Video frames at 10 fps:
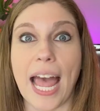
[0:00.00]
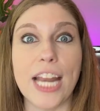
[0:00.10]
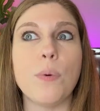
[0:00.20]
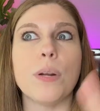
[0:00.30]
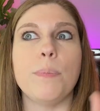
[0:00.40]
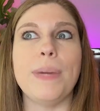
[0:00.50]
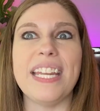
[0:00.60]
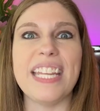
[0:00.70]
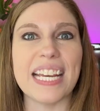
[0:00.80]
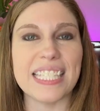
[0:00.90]
I know where to
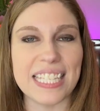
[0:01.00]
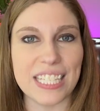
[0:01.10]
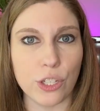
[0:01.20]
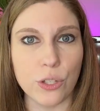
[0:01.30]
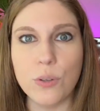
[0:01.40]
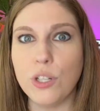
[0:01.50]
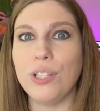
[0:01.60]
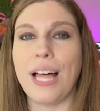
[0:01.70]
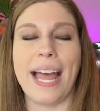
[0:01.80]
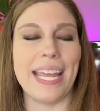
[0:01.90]
index this in
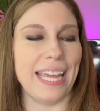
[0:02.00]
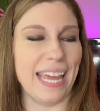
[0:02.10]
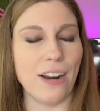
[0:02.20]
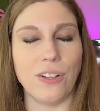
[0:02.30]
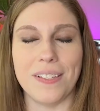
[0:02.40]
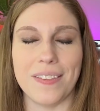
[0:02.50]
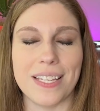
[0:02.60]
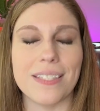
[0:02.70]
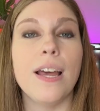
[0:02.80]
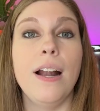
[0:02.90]
Google. I get all of
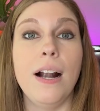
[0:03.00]
this.